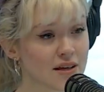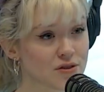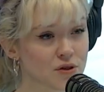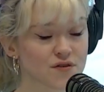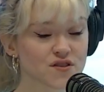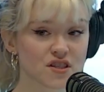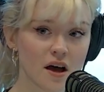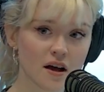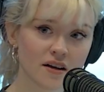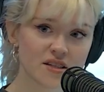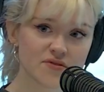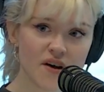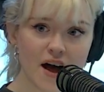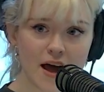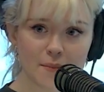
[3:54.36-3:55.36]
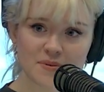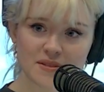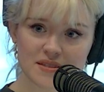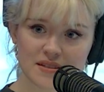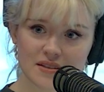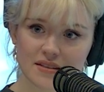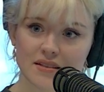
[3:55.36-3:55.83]
sort of circus
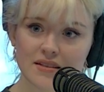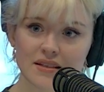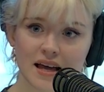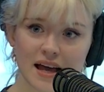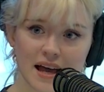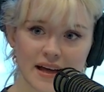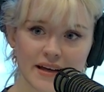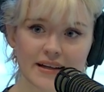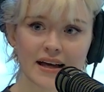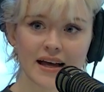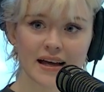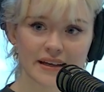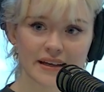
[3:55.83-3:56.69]
vibes. Yeah, yeah, yeah, yeah,